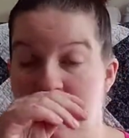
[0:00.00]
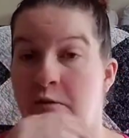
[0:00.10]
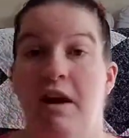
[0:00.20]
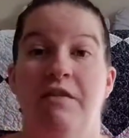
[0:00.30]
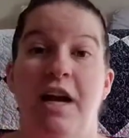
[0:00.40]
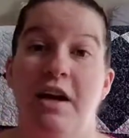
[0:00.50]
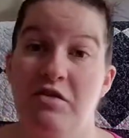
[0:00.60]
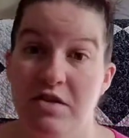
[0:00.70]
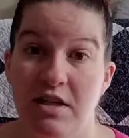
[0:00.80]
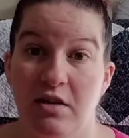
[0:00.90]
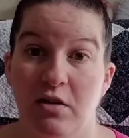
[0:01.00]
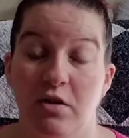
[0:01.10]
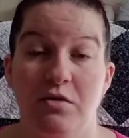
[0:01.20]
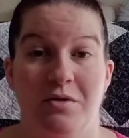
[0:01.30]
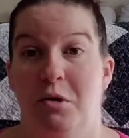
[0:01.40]
I never have an extra set of
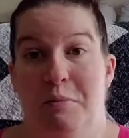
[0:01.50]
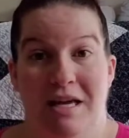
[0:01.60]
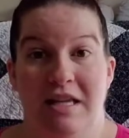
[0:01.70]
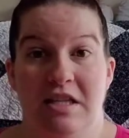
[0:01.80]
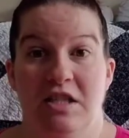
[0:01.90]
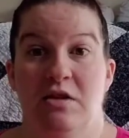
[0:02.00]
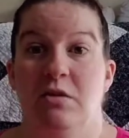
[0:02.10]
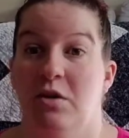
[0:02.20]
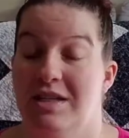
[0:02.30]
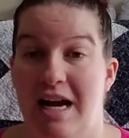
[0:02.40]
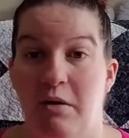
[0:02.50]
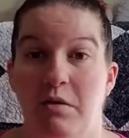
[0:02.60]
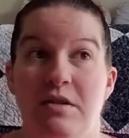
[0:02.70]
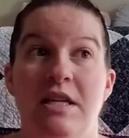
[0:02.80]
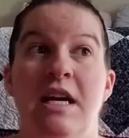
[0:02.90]
clothes or a bathing suit or
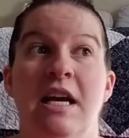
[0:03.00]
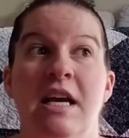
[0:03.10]
towels.